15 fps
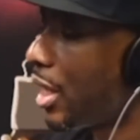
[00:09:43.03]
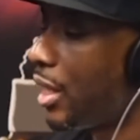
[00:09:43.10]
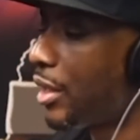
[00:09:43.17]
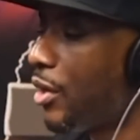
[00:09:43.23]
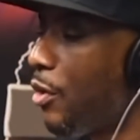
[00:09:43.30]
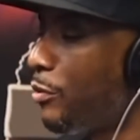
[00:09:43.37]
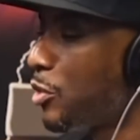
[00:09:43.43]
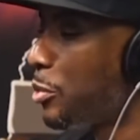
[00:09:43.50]

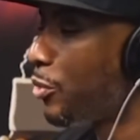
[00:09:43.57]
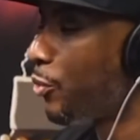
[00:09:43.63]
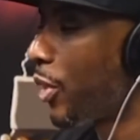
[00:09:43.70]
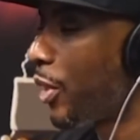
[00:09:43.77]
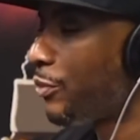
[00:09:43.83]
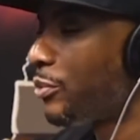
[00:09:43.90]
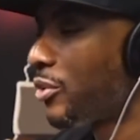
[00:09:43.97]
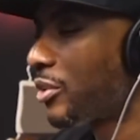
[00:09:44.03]
Combs, you've been
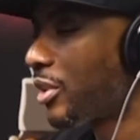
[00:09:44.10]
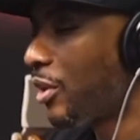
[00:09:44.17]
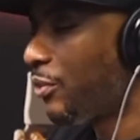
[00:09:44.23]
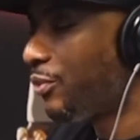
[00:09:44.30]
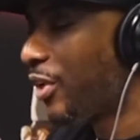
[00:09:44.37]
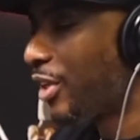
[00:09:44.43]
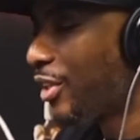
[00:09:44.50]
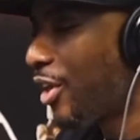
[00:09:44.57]
running from yourself
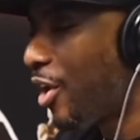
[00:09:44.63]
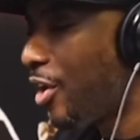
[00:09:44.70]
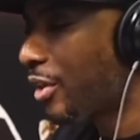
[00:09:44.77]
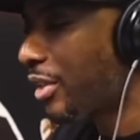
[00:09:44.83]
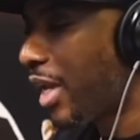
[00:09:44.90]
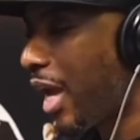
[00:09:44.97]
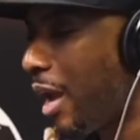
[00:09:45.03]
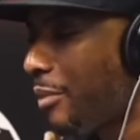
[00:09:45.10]
for a long
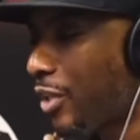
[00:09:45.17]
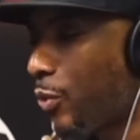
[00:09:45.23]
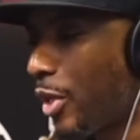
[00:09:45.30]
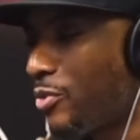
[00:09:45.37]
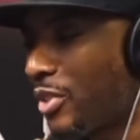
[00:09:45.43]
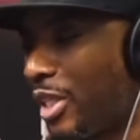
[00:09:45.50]
time. That's why you keep